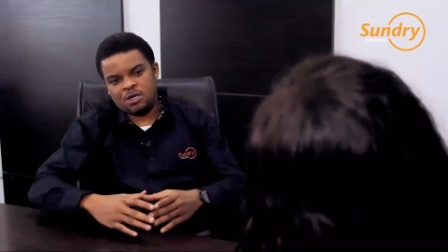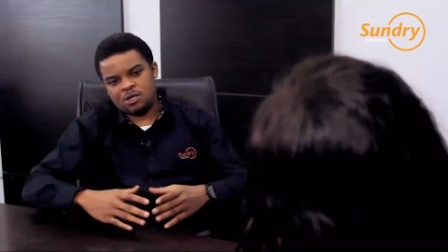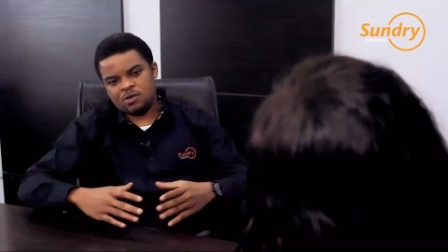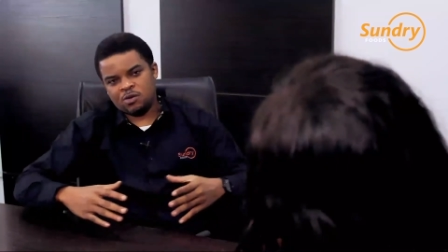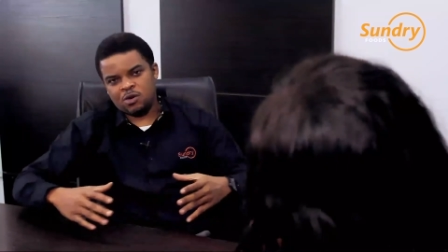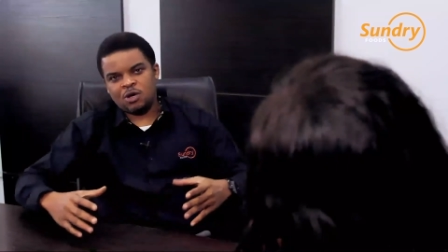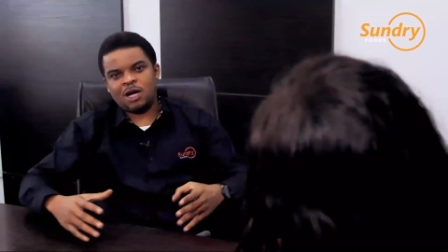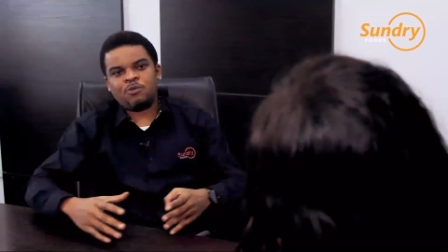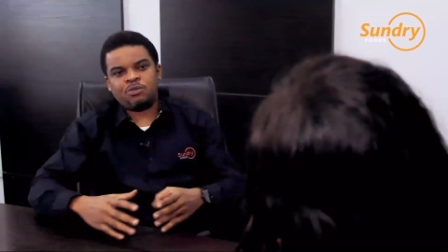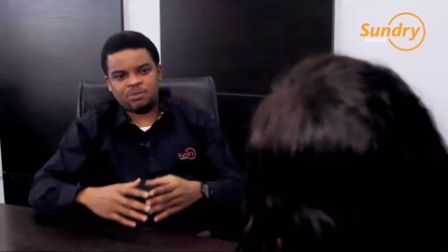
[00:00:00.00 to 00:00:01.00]
you know,
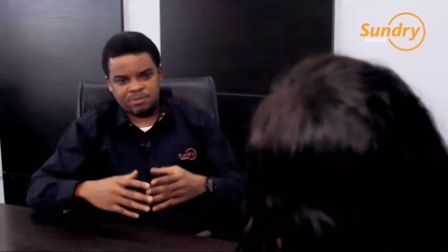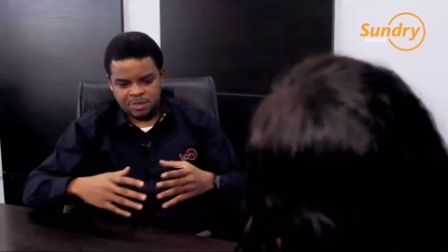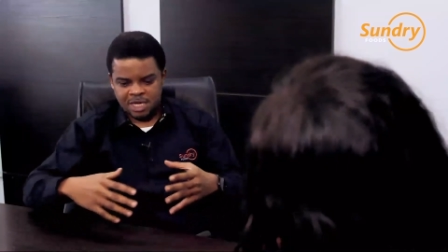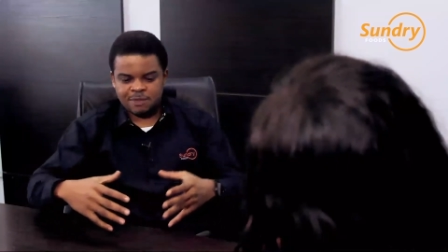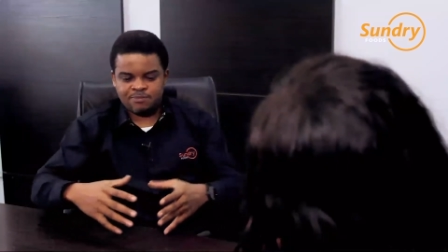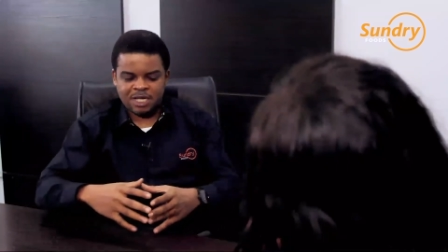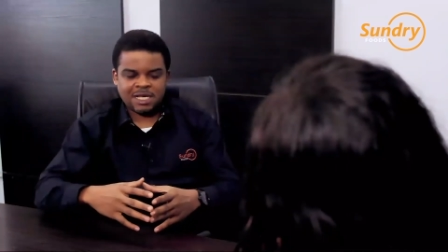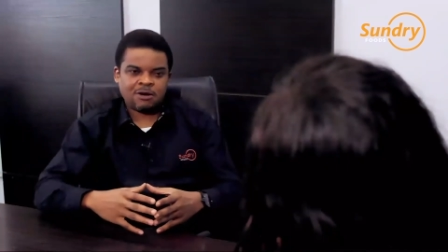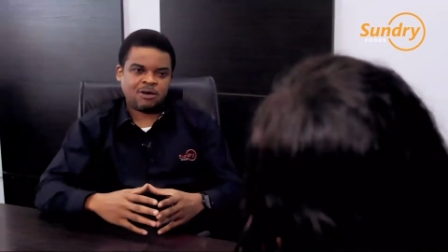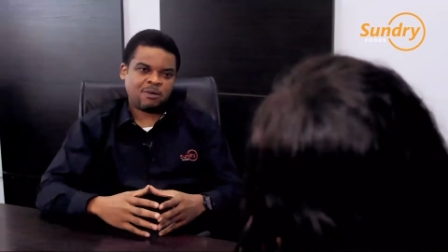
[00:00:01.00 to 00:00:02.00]
collab, get
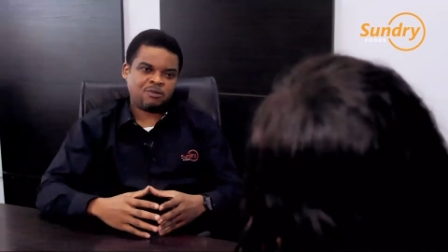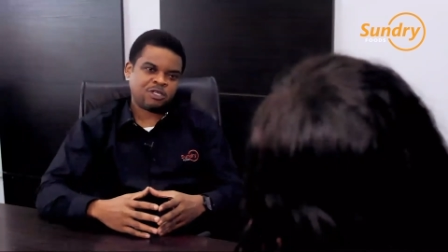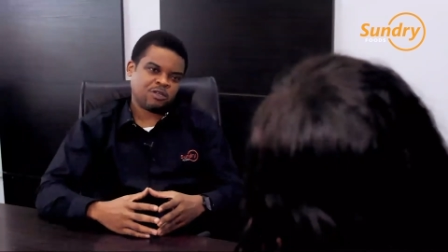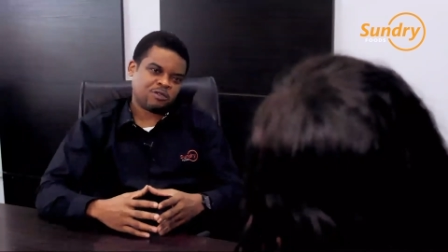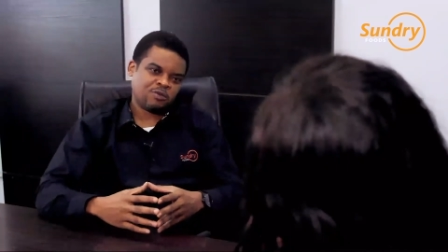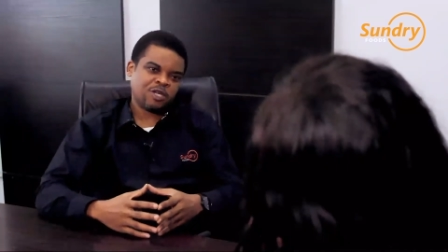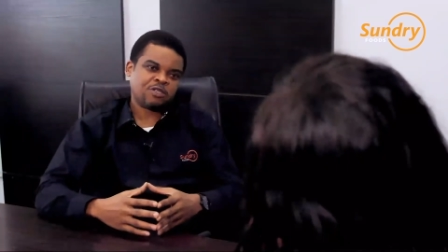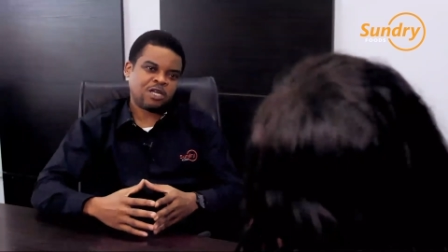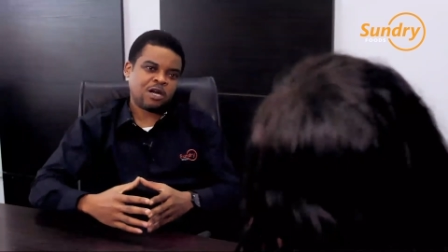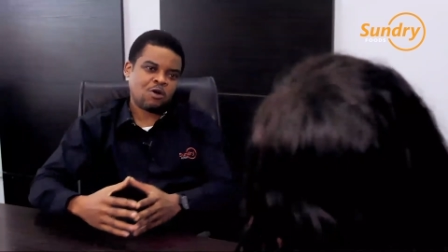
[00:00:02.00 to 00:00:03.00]
better collaborations to make
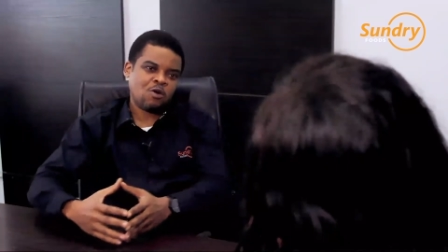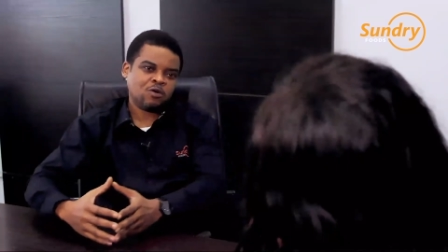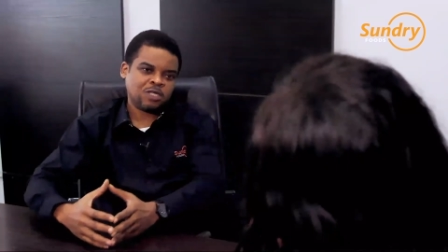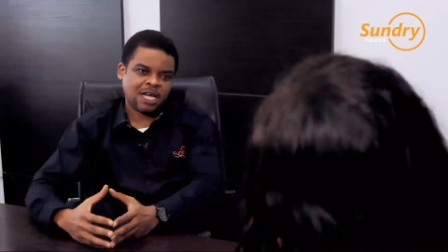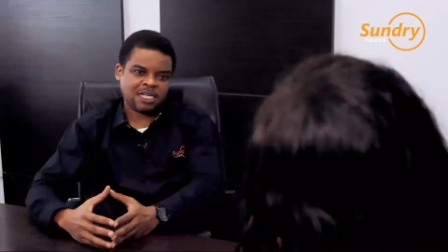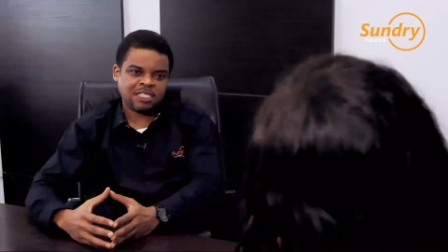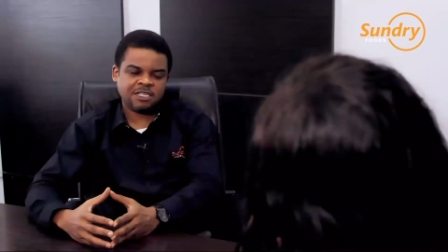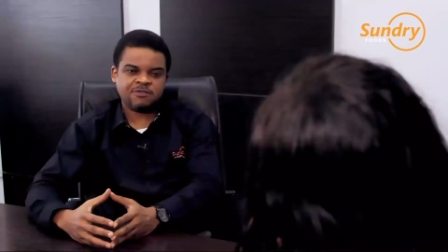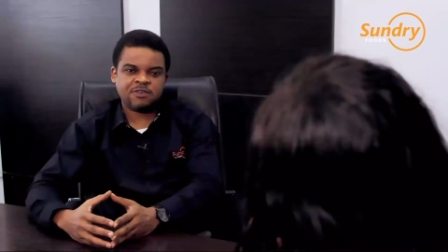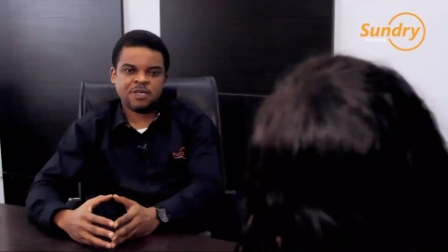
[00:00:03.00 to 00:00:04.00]
sure that goals are
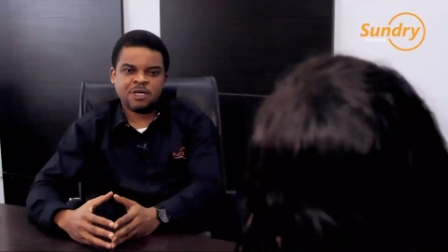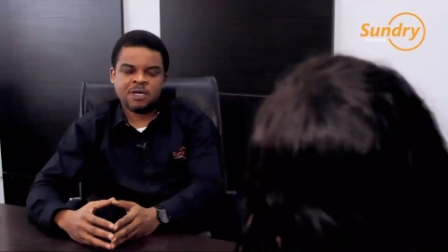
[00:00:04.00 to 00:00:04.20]
achieved.